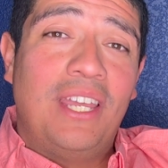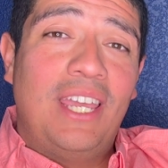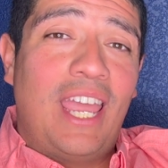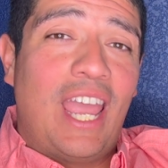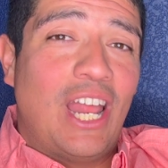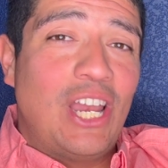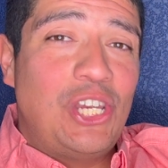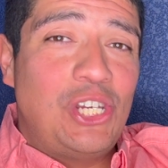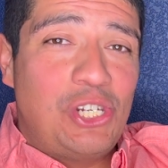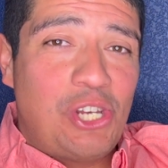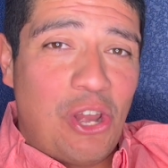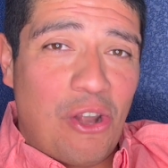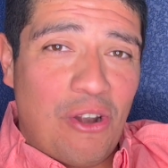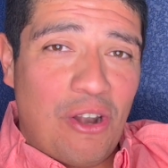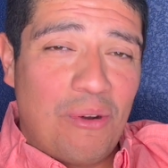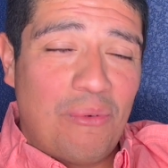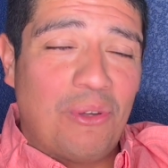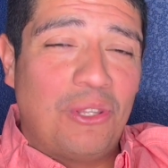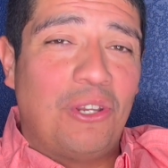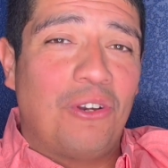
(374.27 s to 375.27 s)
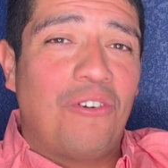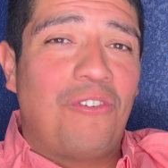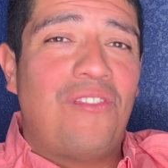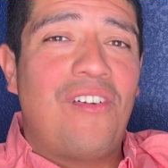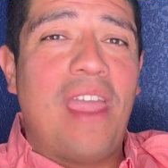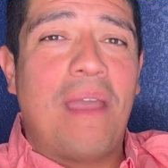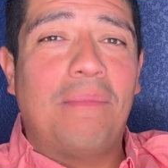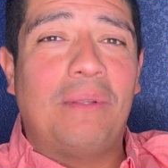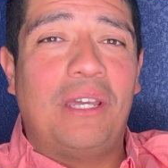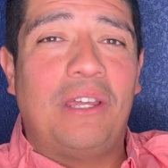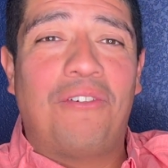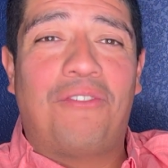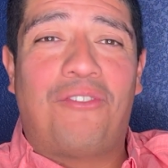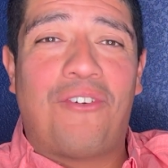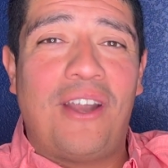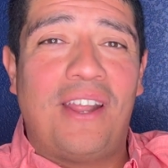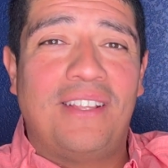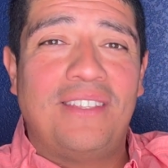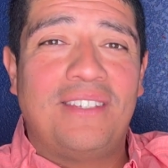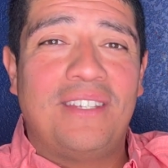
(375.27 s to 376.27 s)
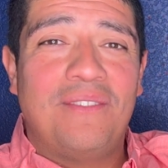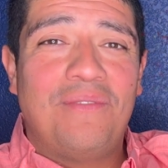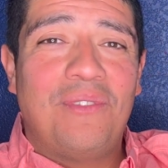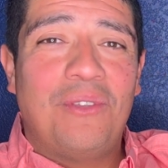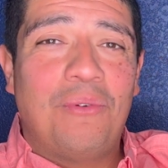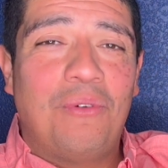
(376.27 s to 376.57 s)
and share it with your family and friends.